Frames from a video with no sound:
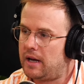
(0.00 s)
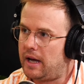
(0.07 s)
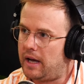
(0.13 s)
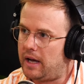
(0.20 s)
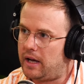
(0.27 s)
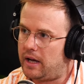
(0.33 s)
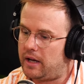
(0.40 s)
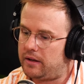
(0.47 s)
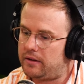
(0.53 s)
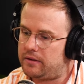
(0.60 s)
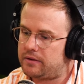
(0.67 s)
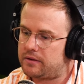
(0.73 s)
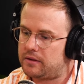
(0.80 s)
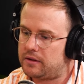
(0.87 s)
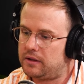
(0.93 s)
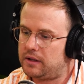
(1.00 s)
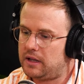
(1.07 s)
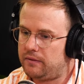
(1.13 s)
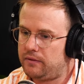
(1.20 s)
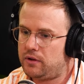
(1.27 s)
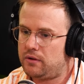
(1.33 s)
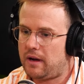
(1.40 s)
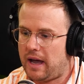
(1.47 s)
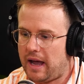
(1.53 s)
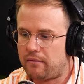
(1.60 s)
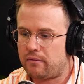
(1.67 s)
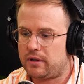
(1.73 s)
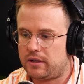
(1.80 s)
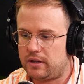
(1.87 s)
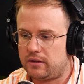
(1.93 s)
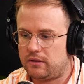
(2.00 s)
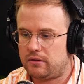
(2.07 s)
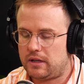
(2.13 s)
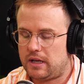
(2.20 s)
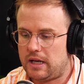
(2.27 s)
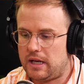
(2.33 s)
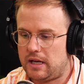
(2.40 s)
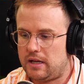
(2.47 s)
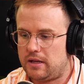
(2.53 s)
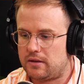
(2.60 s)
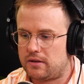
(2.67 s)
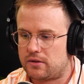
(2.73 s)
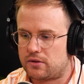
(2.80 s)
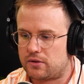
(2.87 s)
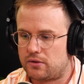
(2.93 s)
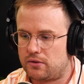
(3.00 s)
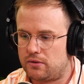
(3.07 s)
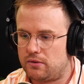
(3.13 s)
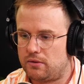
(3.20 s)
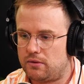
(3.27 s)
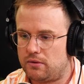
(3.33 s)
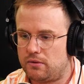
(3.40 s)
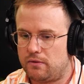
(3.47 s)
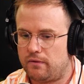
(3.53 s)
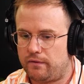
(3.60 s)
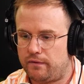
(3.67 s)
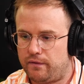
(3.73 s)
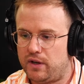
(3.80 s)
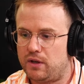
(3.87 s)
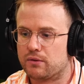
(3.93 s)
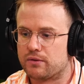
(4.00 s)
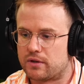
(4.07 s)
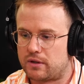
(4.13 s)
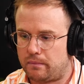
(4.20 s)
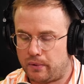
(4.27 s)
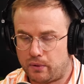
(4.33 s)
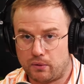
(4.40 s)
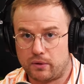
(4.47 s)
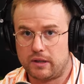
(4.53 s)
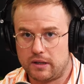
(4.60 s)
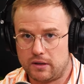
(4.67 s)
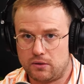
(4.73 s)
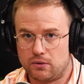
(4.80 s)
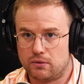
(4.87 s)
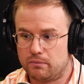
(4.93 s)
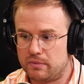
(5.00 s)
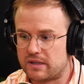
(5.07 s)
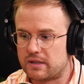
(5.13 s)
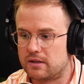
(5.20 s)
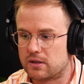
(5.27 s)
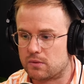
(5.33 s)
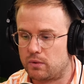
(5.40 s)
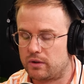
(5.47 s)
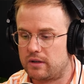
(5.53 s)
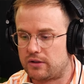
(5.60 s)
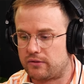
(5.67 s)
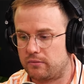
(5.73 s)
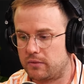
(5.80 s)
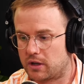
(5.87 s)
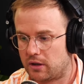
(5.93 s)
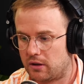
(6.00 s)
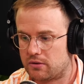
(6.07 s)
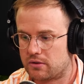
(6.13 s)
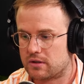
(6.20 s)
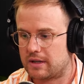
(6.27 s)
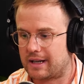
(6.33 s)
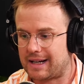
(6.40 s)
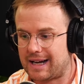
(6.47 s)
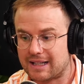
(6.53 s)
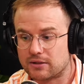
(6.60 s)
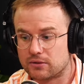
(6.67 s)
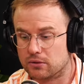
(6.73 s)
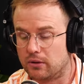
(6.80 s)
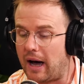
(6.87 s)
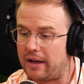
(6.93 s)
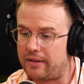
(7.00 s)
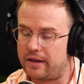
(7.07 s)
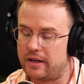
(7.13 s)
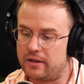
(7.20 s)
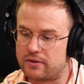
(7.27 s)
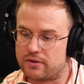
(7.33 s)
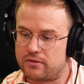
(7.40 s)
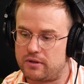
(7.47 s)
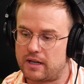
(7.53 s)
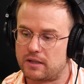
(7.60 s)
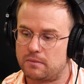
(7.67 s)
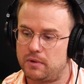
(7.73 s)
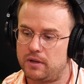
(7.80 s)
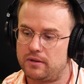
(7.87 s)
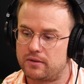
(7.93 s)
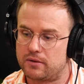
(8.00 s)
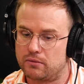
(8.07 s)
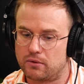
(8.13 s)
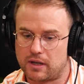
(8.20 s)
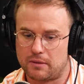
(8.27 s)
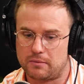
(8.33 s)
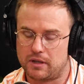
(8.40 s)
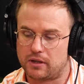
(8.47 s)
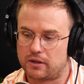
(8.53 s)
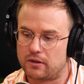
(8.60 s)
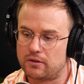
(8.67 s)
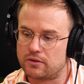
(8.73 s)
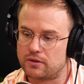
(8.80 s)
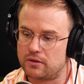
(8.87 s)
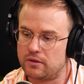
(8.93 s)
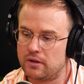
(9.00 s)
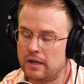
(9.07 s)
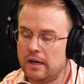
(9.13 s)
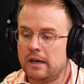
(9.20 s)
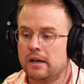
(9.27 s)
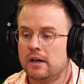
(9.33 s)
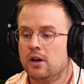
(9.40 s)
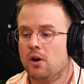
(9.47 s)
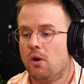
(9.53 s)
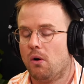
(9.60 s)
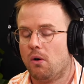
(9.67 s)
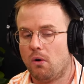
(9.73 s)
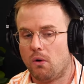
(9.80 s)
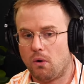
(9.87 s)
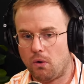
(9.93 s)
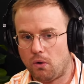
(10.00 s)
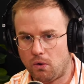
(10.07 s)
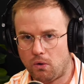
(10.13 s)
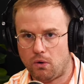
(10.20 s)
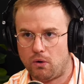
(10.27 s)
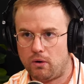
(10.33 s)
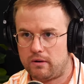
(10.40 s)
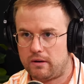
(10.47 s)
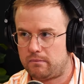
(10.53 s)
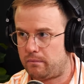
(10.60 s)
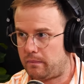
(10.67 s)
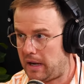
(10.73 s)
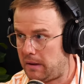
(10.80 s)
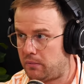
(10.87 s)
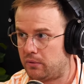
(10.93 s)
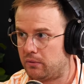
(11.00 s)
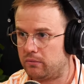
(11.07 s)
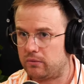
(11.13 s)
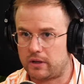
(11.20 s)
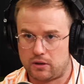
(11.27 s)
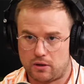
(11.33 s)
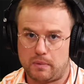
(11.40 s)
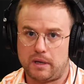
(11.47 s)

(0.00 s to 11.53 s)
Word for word: and give you everything you need to feel supported in your business, whether that's from the coaches like us or other industry experts who will come in and coach you, or people like your